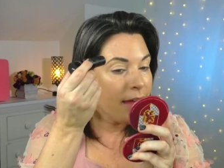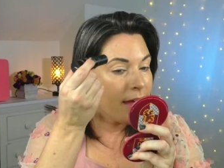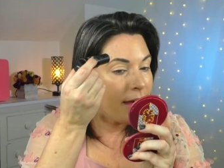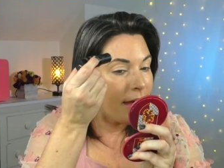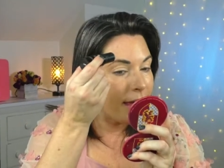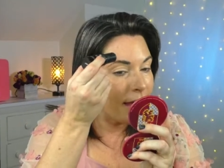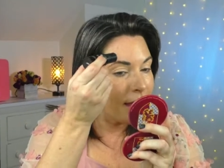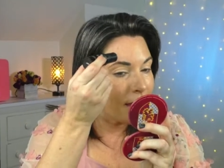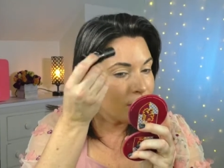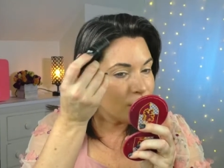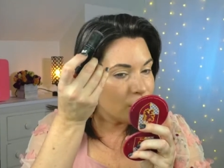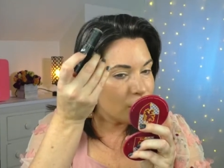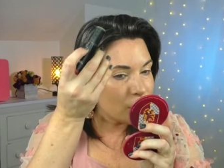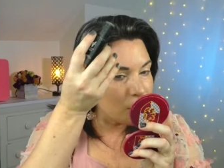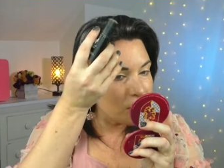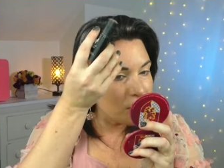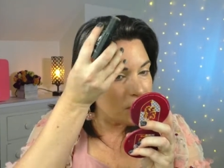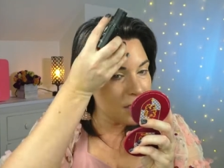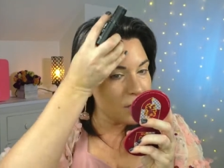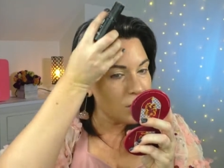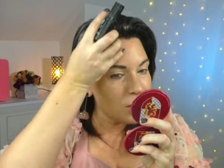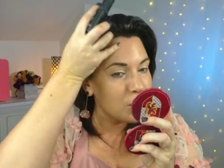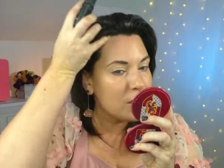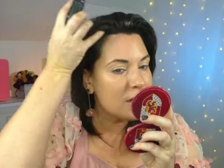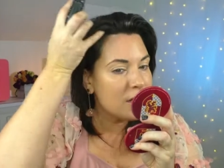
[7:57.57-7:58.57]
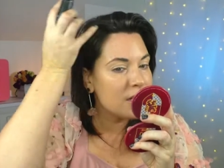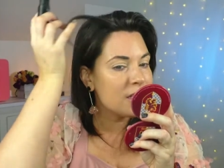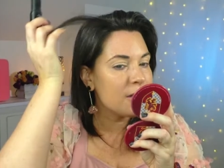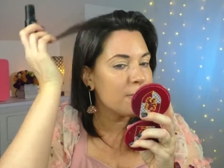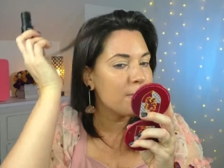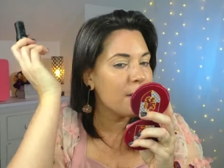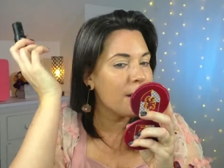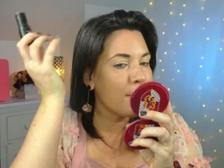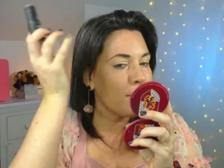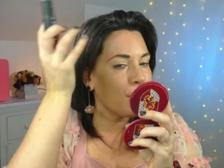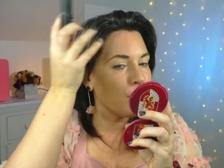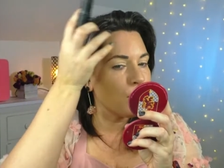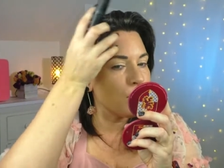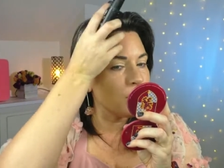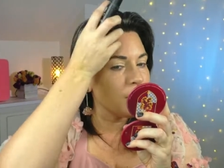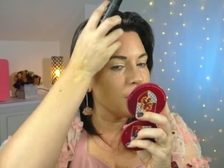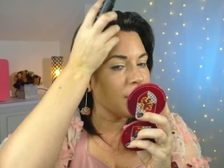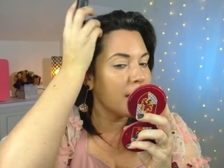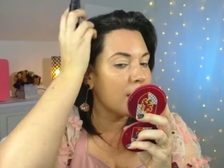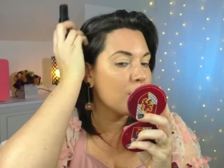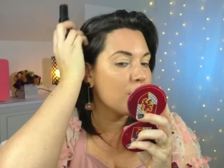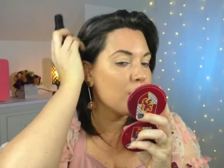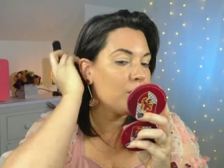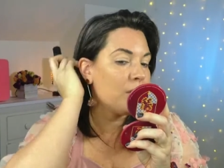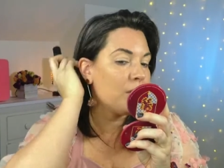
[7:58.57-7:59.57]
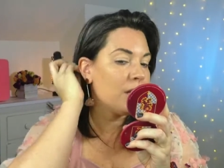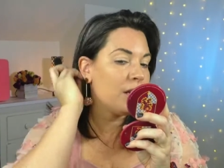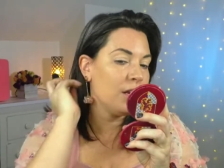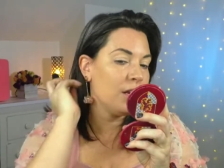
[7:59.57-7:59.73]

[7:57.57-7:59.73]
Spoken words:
I hear so many stories of people who like go to